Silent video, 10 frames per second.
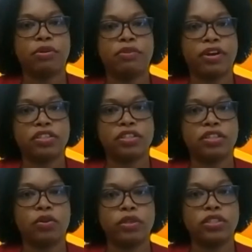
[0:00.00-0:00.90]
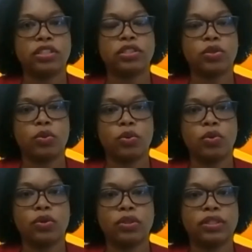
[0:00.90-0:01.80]
professional, which is
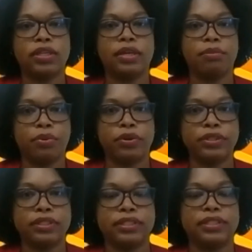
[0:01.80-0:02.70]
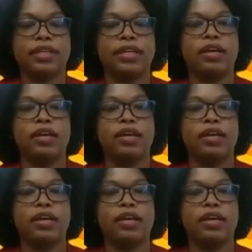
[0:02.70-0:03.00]
so important.